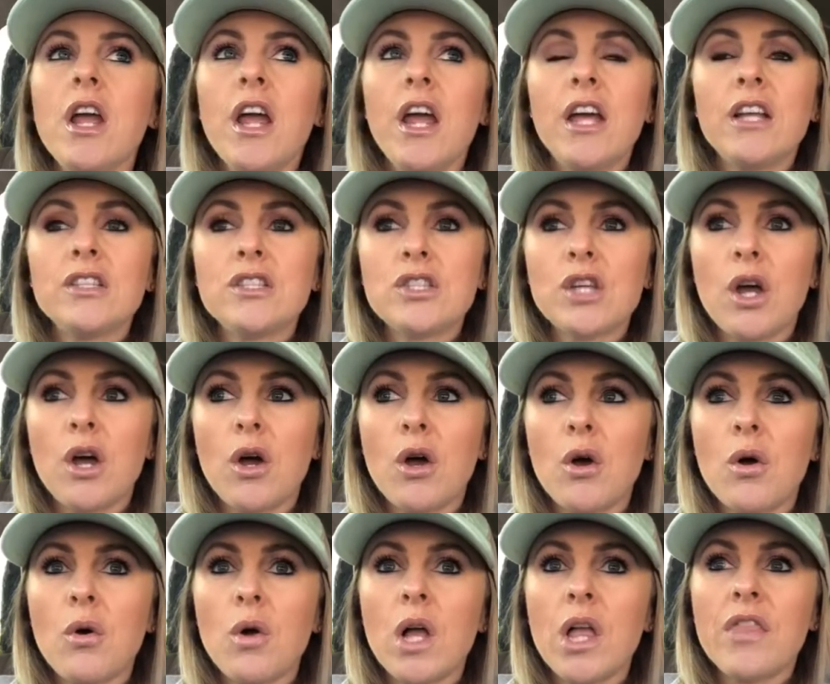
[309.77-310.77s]
And
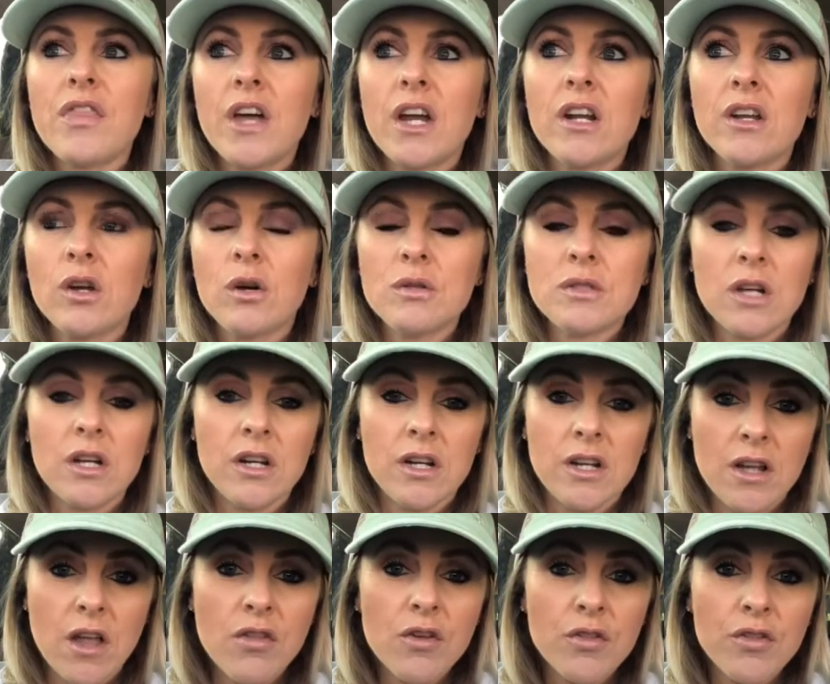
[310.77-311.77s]
so that goes on
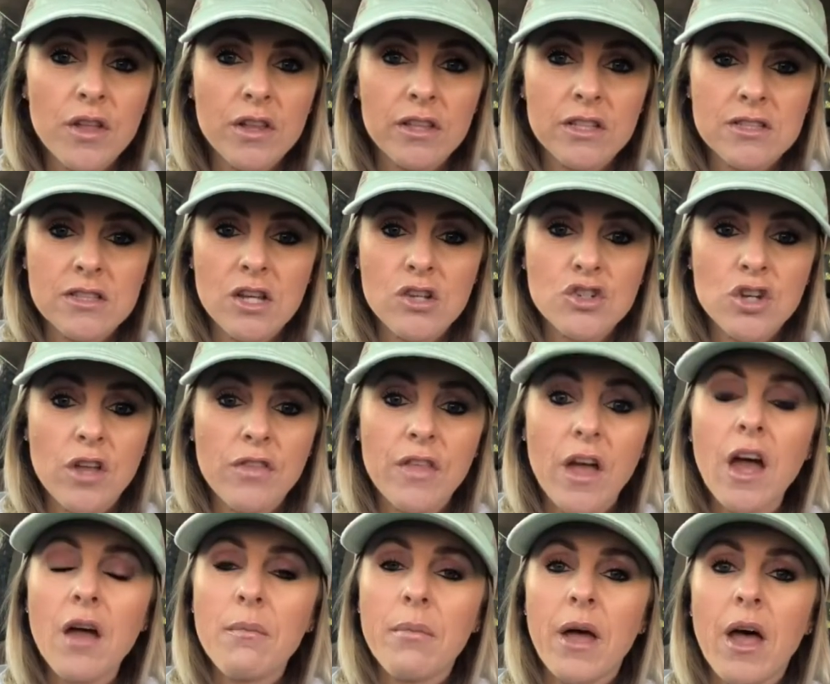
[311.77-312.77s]
another thing. Let's touch on
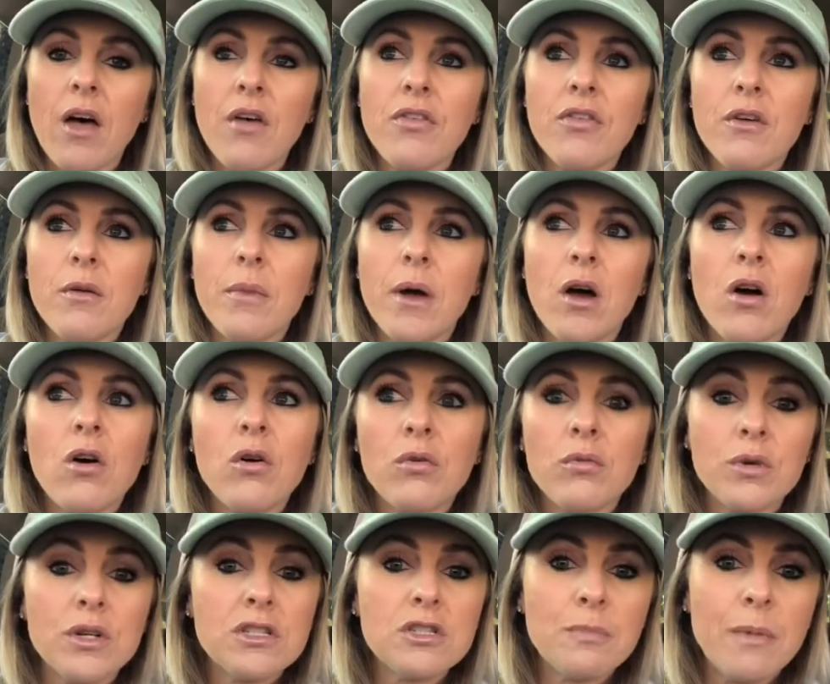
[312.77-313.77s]
that, Beth, about
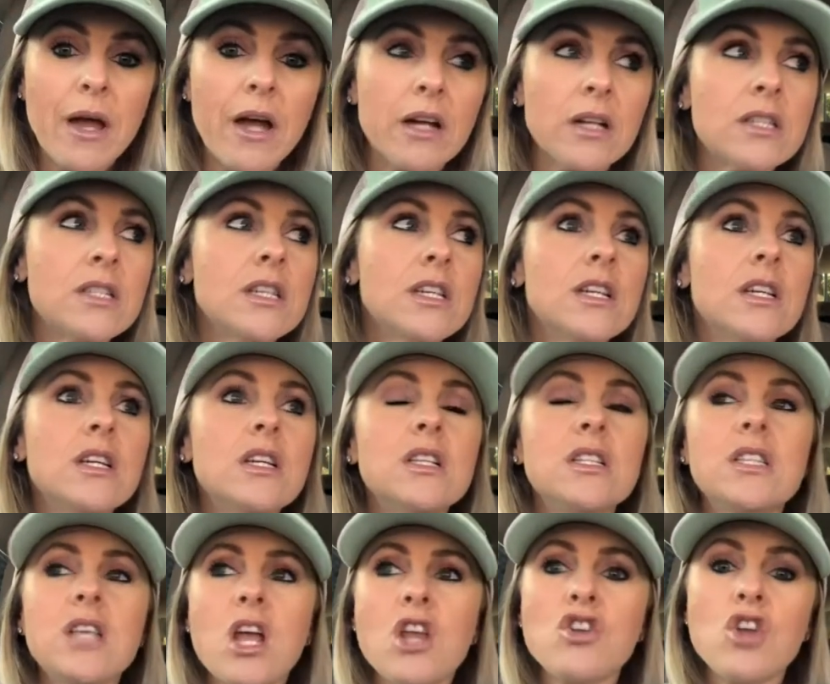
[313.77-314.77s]
respect is
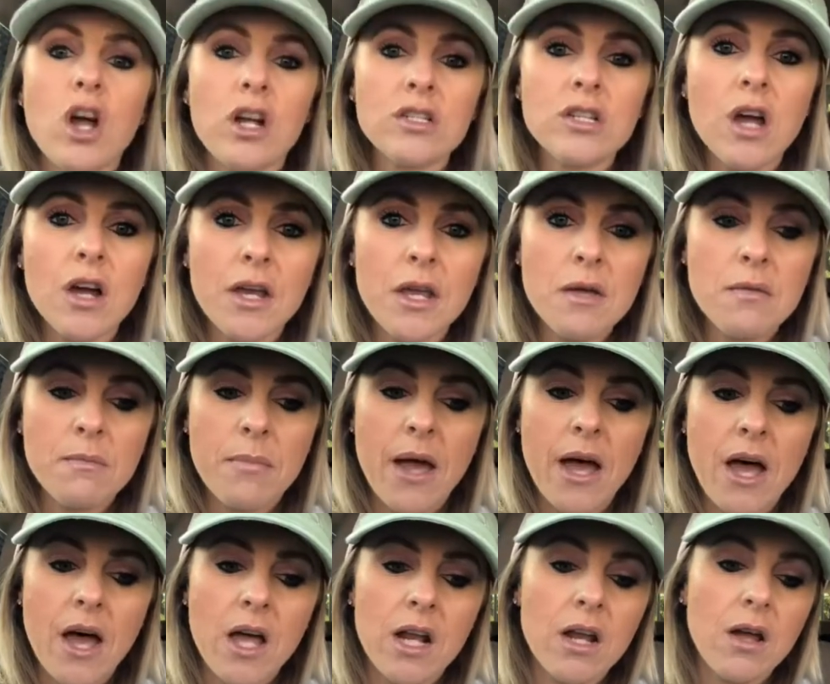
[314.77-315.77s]
not talking
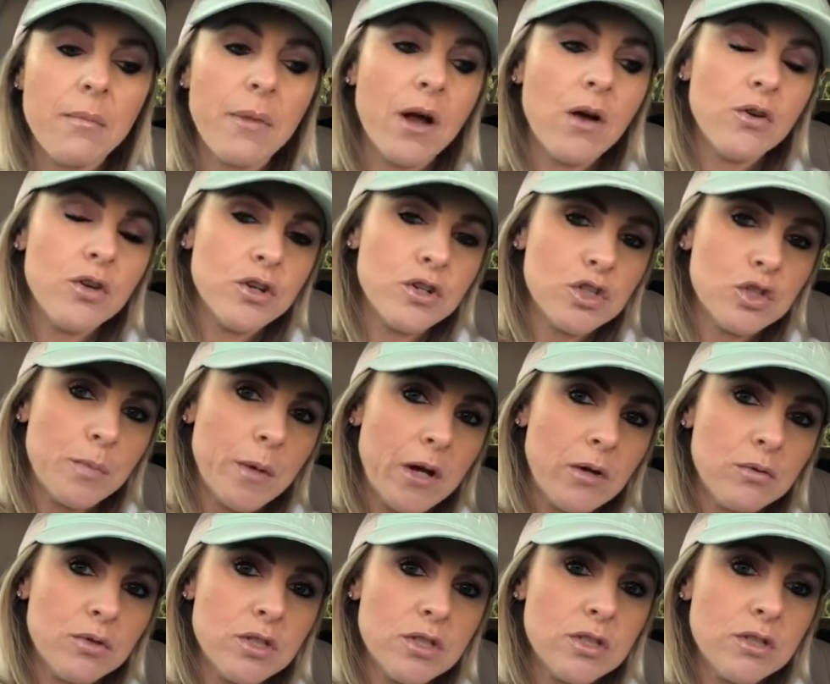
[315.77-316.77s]
bad about your
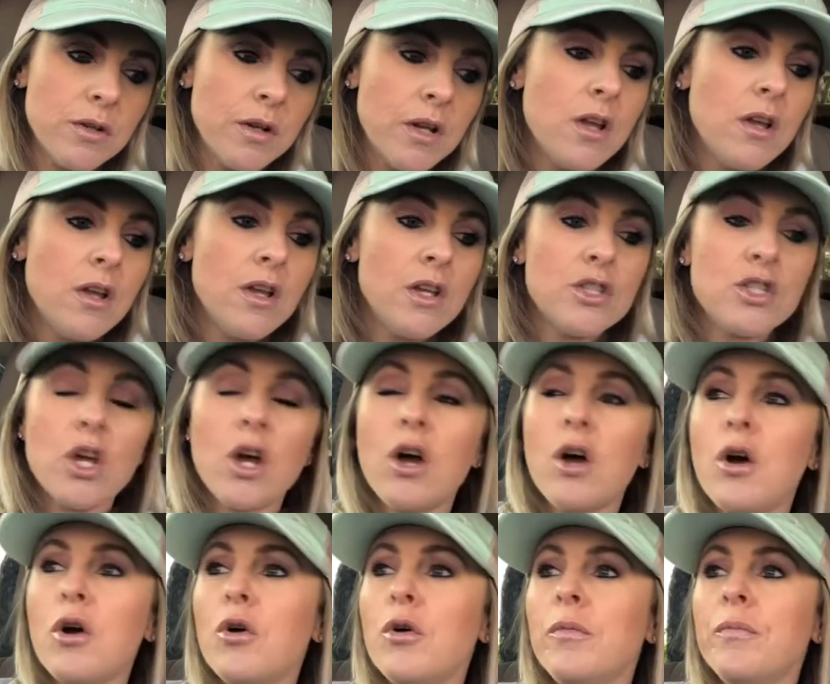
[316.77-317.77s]
spouse.
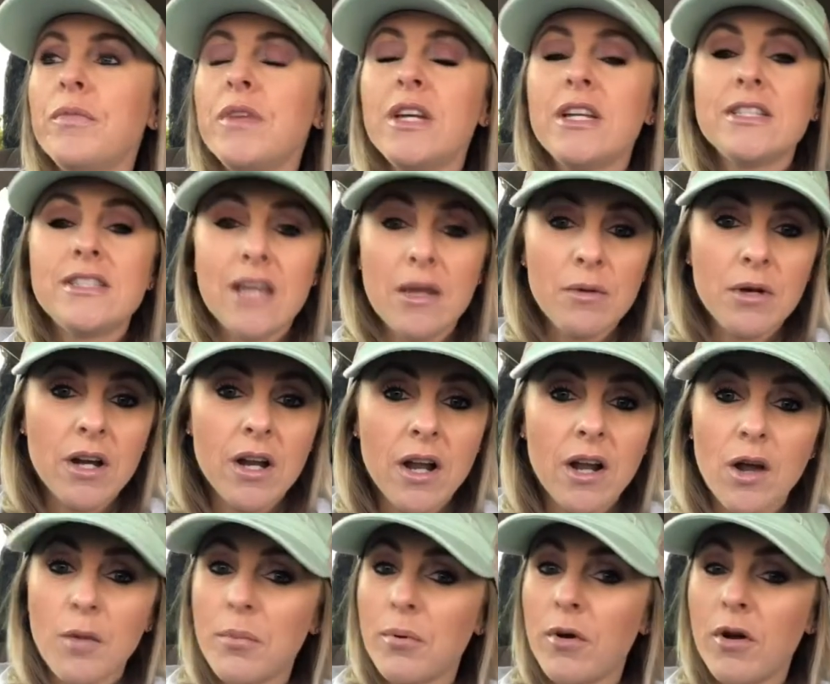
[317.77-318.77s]
So David and I
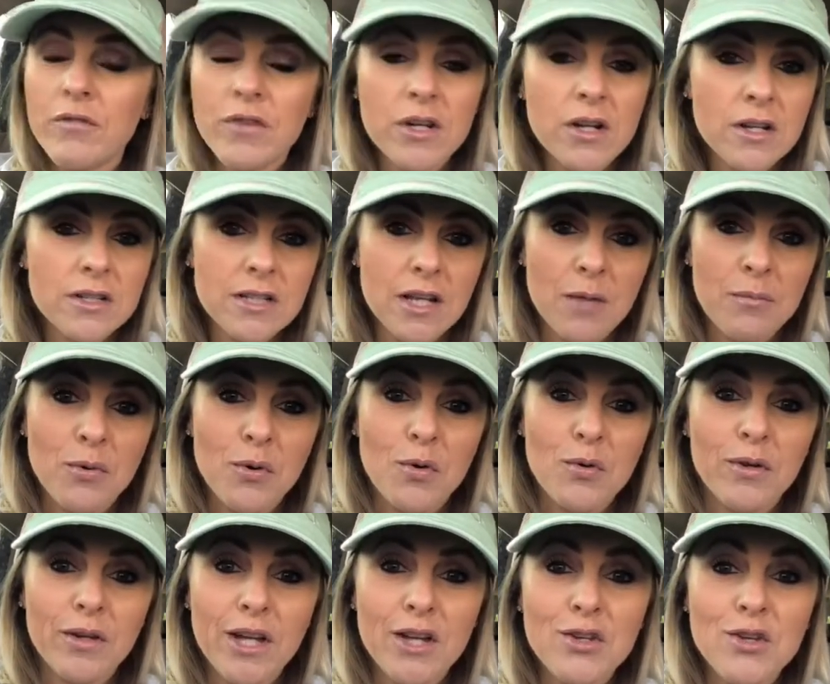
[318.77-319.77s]
are a perfect
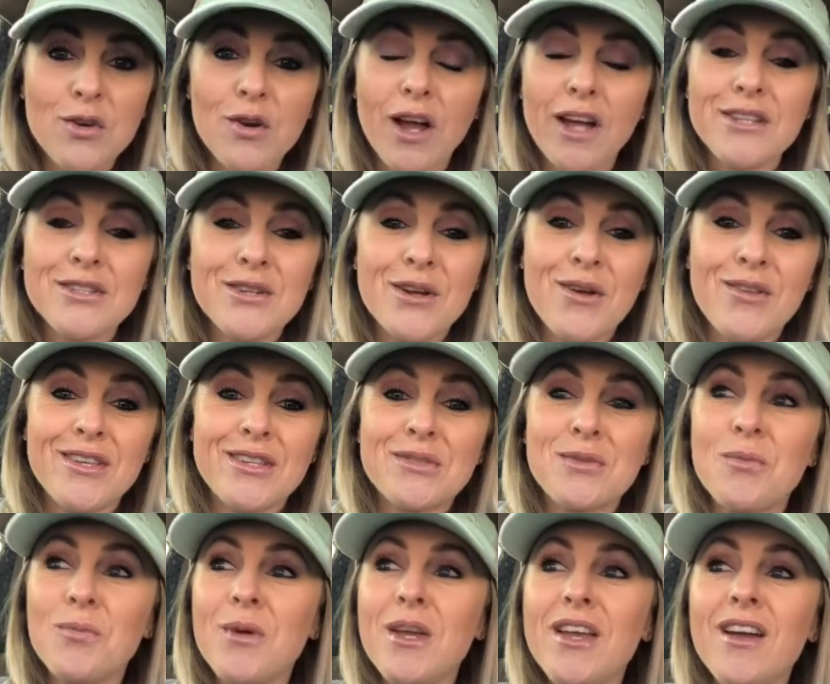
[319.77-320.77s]
example. And you guys know this.
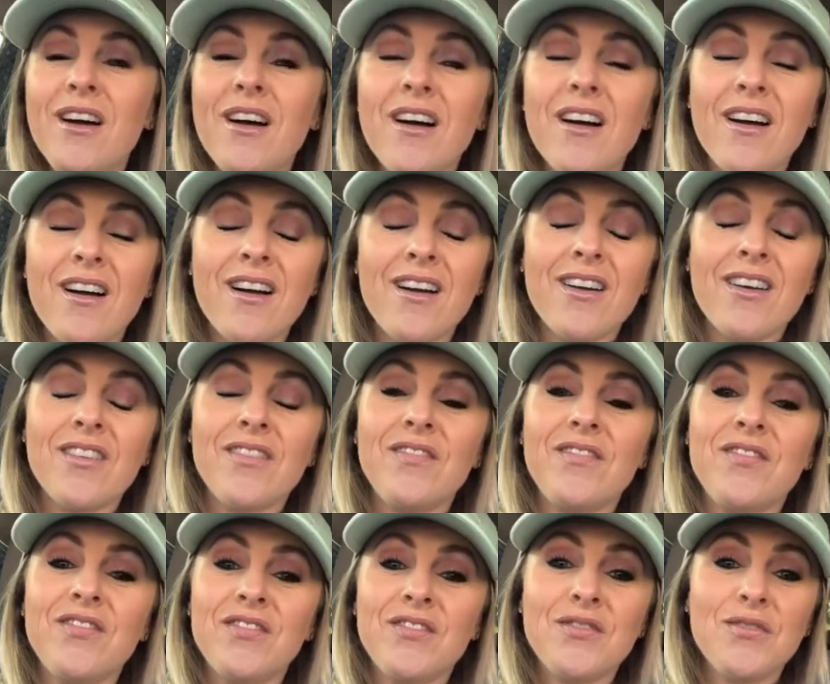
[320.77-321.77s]
We are
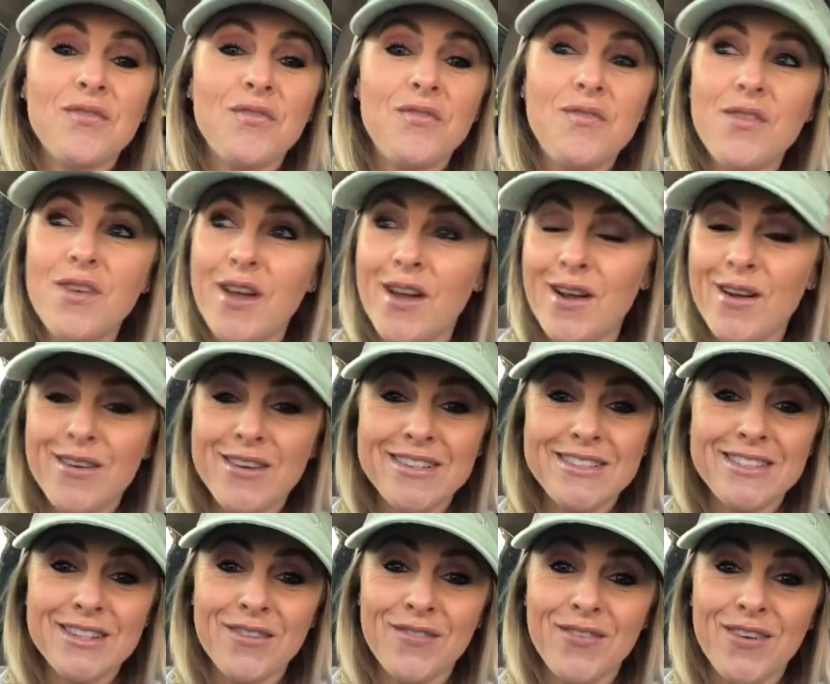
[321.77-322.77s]
very
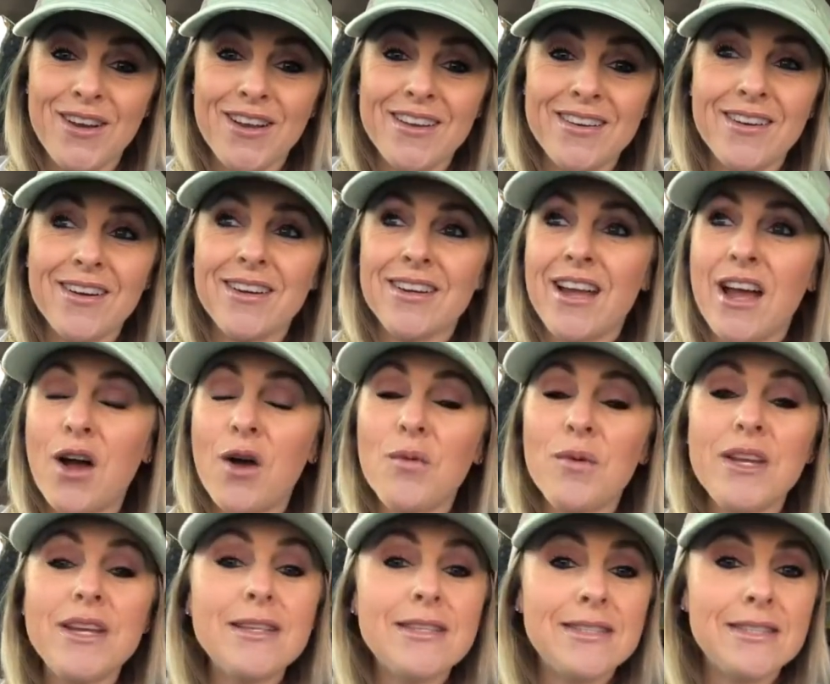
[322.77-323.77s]
different on how
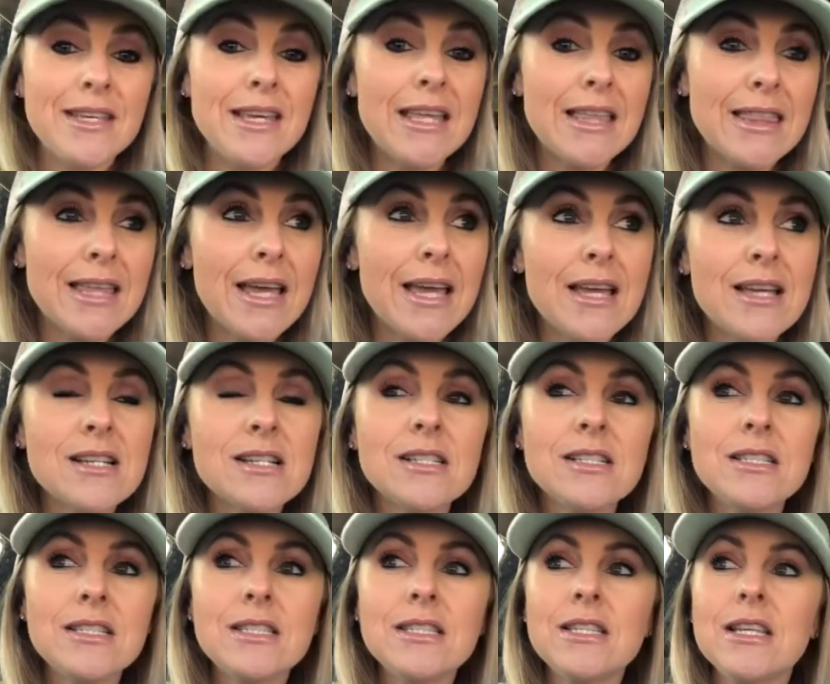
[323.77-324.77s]
we see
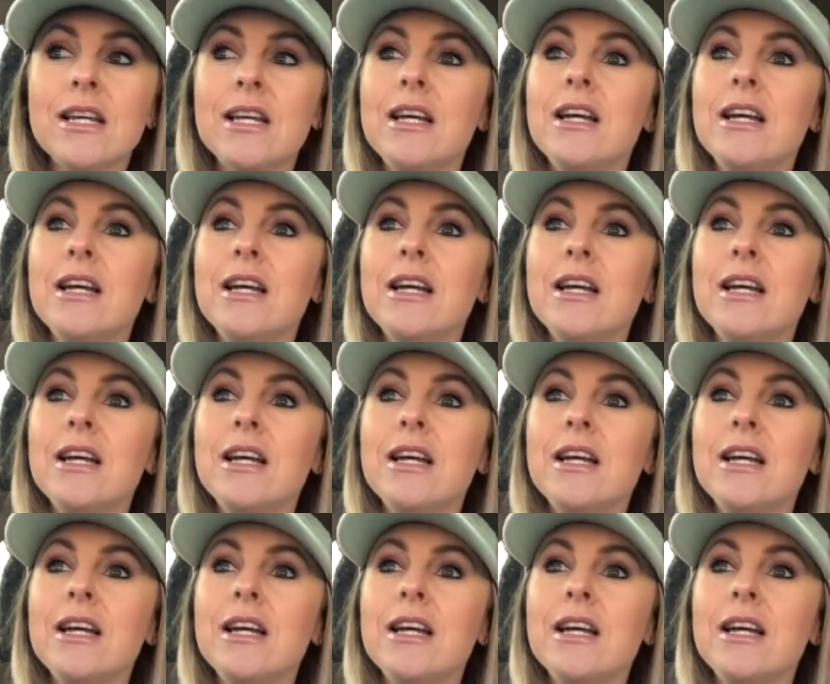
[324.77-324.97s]
things.